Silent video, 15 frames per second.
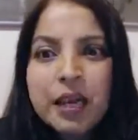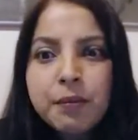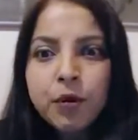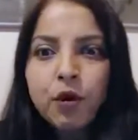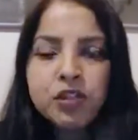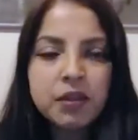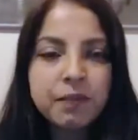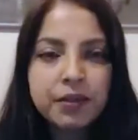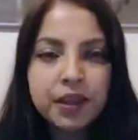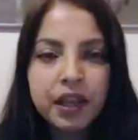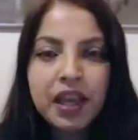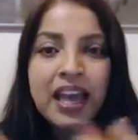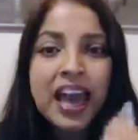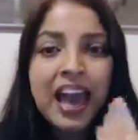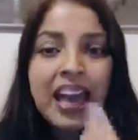ebook or
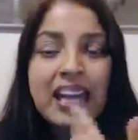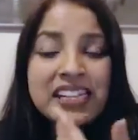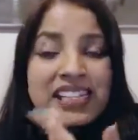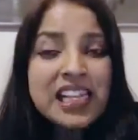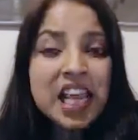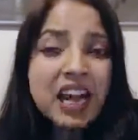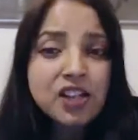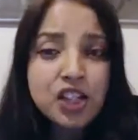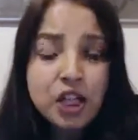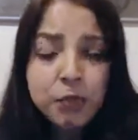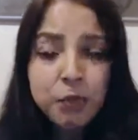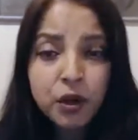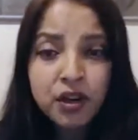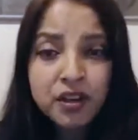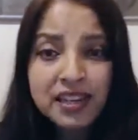something and see how she
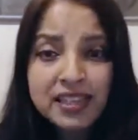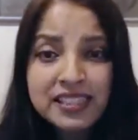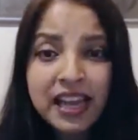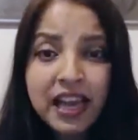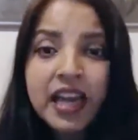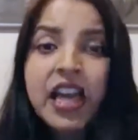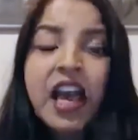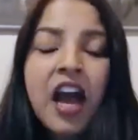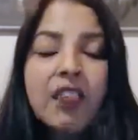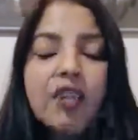can monetize that.